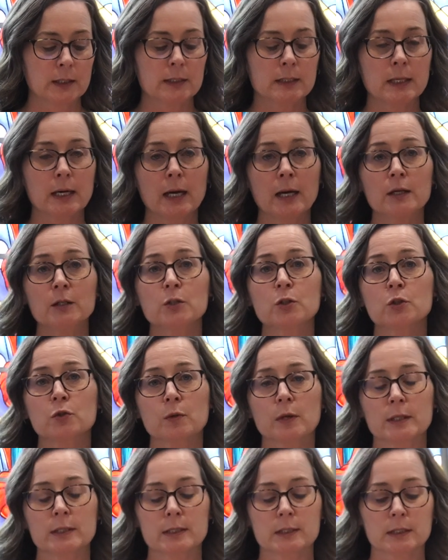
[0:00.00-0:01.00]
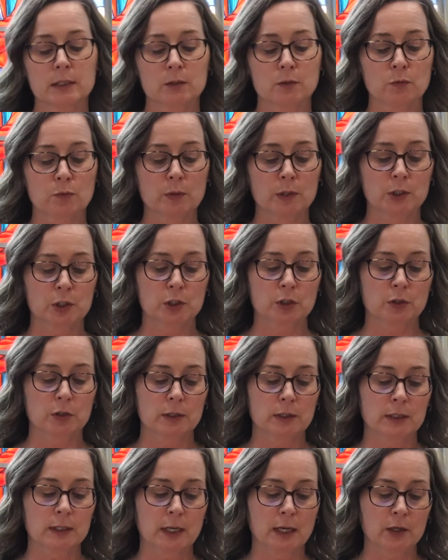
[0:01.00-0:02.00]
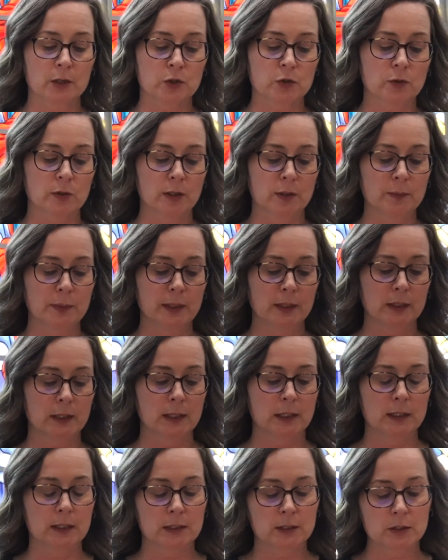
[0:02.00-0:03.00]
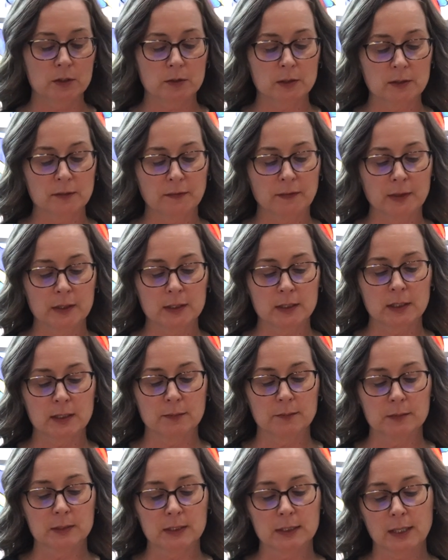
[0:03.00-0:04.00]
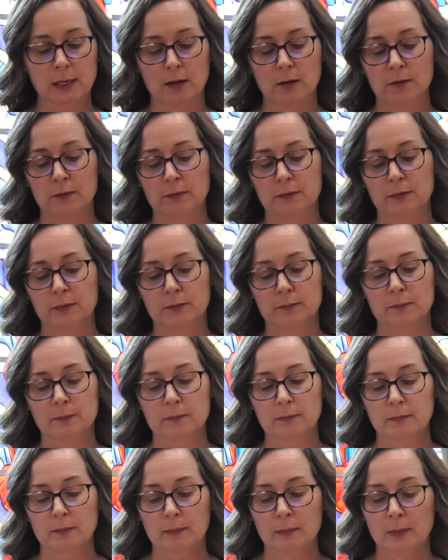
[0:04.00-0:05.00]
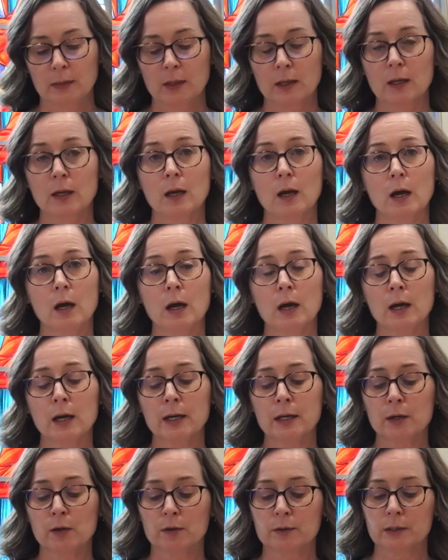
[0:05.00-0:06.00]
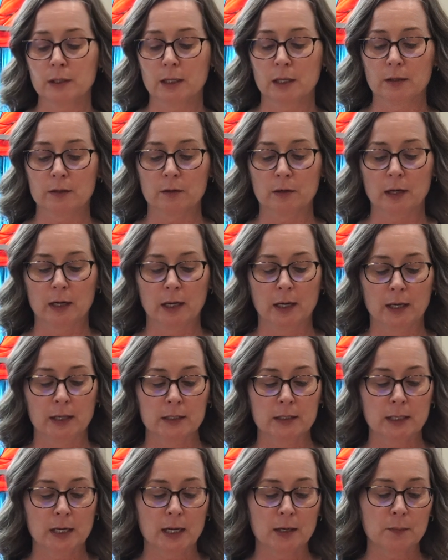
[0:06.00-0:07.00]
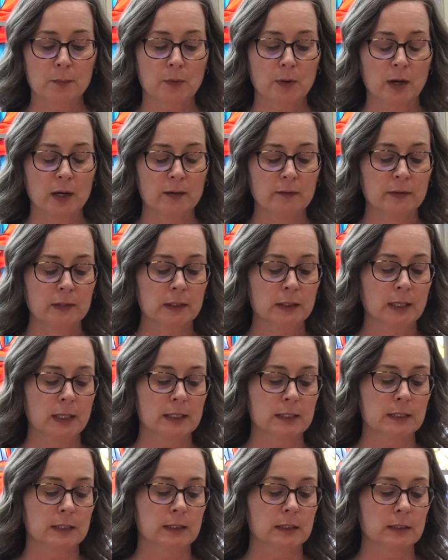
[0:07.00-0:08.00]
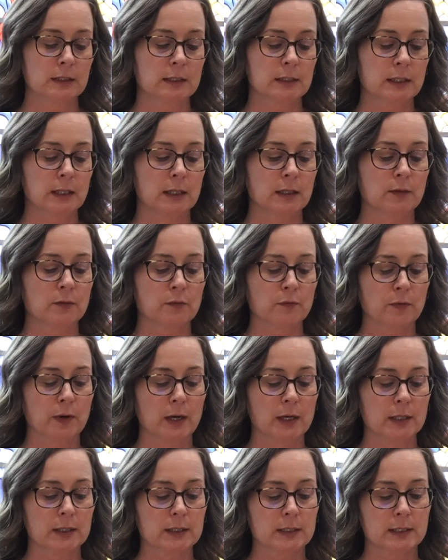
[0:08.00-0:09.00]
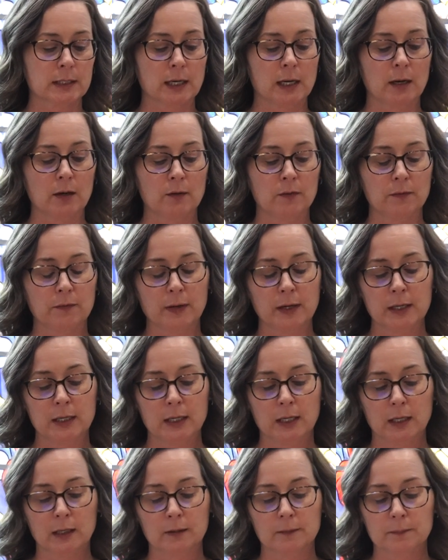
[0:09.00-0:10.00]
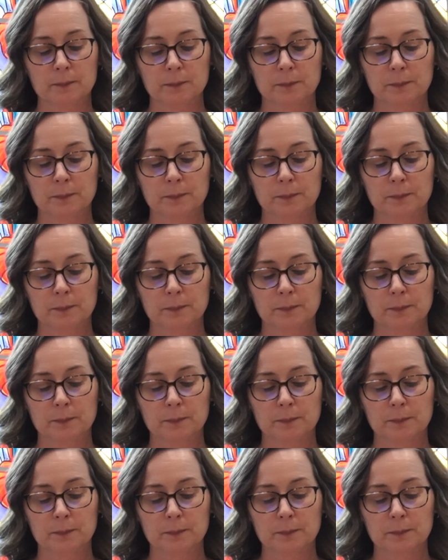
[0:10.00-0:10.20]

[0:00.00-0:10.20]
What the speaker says: Dad trusted Richard's natural abilities to defend himself. I, on the other hand, had private lessons in Frank-style fighting.